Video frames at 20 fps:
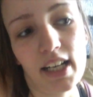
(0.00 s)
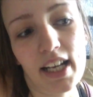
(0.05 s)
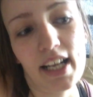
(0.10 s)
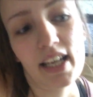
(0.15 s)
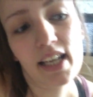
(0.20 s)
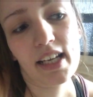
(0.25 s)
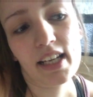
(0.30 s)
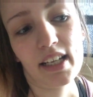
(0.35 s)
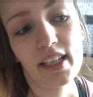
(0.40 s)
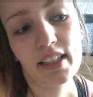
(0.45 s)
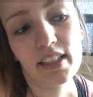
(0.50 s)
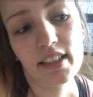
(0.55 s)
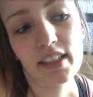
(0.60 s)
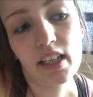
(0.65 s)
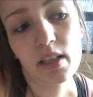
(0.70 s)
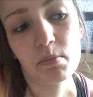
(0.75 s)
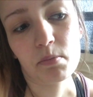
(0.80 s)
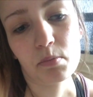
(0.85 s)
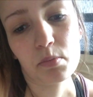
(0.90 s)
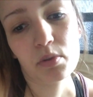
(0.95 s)
and
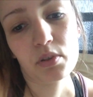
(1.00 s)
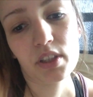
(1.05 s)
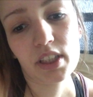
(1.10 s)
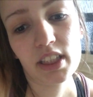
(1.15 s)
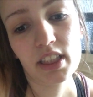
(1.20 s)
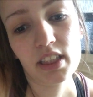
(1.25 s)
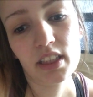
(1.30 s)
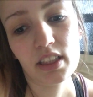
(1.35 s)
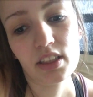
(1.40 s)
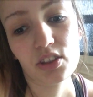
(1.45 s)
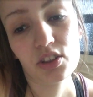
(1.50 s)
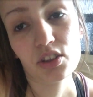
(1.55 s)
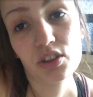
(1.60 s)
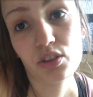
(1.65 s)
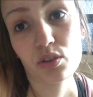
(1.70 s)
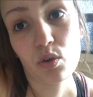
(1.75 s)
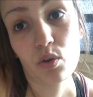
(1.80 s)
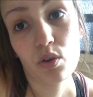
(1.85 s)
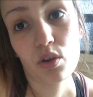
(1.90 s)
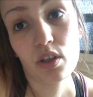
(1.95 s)
I'm pretty
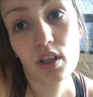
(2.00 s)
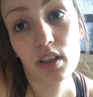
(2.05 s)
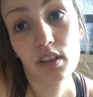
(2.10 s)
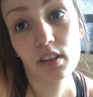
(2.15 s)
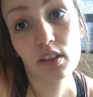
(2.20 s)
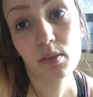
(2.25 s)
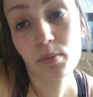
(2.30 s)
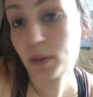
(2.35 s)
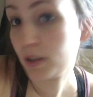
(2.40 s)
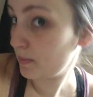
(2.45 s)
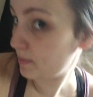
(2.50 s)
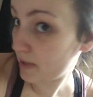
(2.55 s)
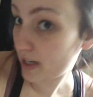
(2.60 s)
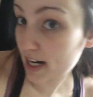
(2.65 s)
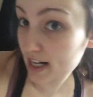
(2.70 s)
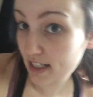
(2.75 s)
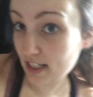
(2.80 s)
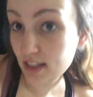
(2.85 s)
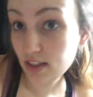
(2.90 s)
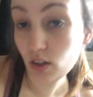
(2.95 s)
sore a little bit but
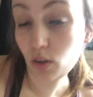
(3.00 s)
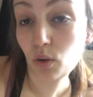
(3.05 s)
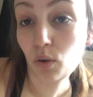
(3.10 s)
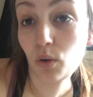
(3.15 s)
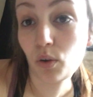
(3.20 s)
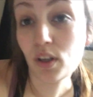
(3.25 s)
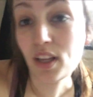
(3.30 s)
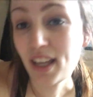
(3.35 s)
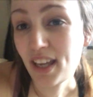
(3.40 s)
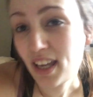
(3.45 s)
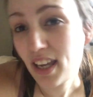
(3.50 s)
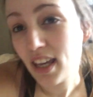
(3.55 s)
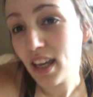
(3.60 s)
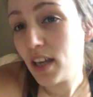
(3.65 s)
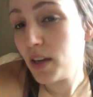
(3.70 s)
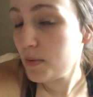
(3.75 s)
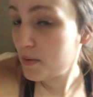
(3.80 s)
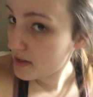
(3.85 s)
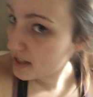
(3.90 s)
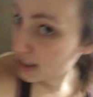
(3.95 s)
I did the whole
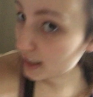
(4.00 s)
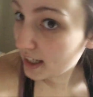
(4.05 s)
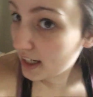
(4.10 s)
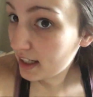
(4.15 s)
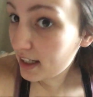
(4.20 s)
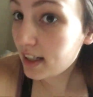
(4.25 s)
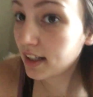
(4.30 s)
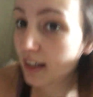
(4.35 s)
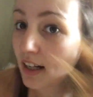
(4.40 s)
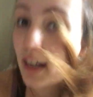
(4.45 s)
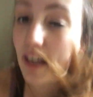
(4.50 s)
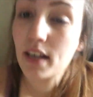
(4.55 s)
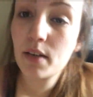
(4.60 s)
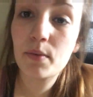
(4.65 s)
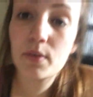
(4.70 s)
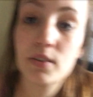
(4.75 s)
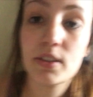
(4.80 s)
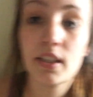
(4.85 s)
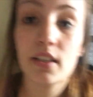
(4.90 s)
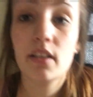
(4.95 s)
it was like I, I
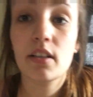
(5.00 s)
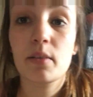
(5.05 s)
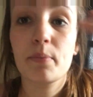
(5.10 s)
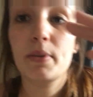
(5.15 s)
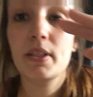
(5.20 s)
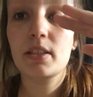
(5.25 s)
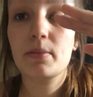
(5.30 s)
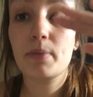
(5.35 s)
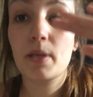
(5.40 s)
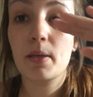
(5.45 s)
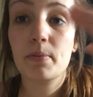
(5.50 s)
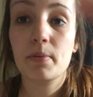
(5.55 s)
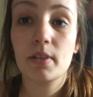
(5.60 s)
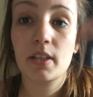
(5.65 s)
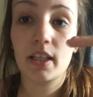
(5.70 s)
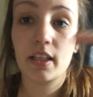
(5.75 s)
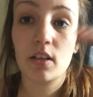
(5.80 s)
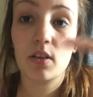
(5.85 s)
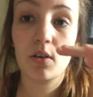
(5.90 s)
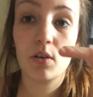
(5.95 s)
wrote down on a piece of paper
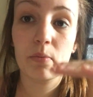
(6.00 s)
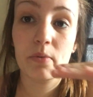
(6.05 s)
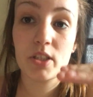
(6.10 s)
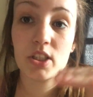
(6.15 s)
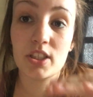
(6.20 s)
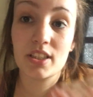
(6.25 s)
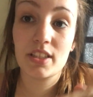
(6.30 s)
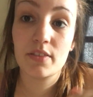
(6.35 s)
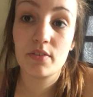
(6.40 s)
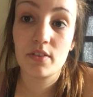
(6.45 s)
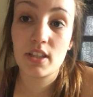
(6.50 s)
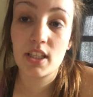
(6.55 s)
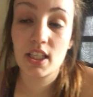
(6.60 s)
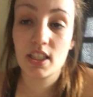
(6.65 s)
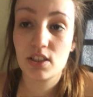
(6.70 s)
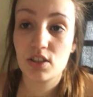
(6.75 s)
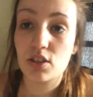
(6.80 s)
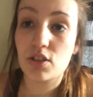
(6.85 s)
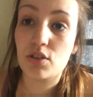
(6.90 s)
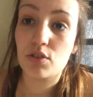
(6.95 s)
like a whole bunch of different
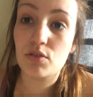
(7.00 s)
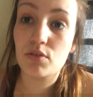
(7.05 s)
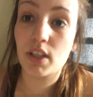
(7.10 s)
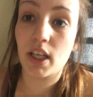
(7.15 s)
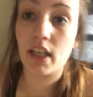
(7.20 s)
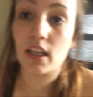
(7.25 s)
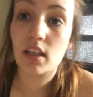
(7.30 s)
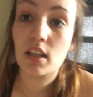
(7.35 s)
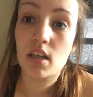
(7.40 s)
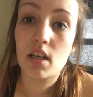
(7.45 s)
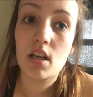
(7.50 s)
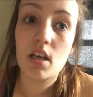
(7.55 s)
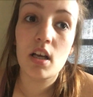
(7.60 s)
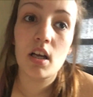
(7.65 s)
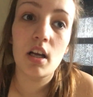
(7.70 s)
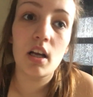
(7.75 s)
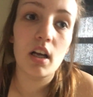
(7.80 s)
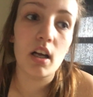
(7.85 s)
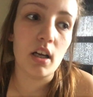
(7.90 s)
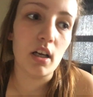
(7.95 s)
things to do like
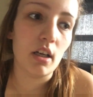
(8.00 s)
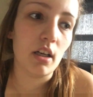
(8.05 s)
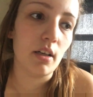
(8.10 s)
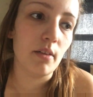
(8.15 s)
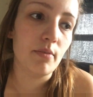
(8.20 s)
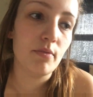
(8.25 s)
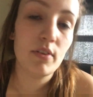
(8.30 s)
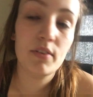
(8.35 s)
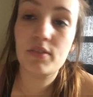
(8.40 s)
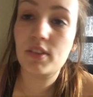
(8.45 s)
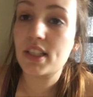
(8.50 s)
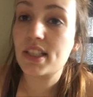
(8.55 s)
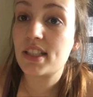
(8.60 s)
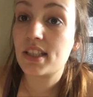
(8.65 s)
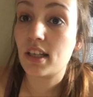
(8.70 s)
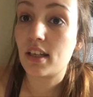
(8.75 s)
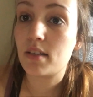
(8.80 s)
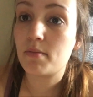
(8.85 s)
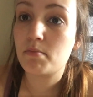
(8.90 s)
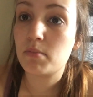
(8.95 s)
uh, 15
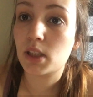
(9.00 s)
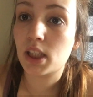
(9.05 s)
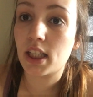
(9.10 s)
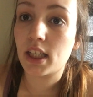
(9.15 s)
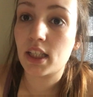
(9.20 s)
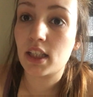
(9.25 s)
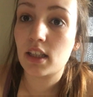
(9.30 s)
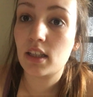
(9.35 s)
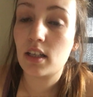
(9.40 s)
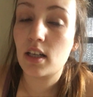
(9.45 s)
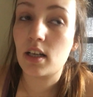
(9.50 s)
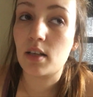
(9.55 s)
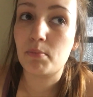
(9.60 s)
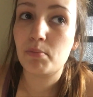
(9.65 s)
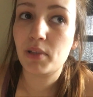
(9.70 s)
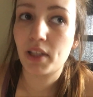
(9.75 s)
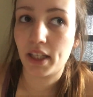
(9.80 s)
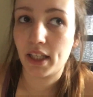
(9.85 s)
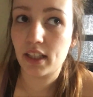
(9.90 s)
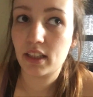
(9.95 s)
second blank uh,
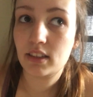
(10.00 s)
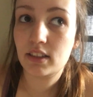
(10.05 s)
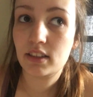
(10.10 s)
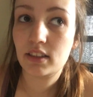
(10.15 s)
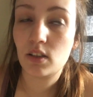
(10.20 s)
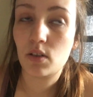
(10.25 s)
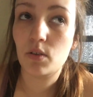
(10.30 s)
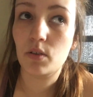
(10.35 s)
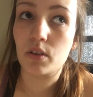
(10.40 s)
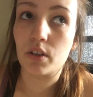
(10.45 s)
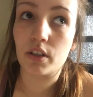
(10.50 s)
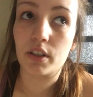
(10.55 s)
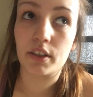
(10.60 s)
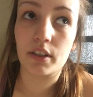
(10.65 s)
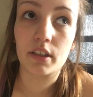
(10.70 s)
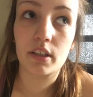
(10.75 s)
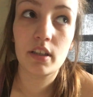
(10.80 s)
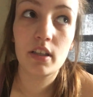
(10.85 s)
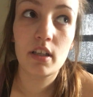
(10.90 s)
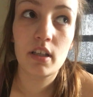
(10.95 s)
planks or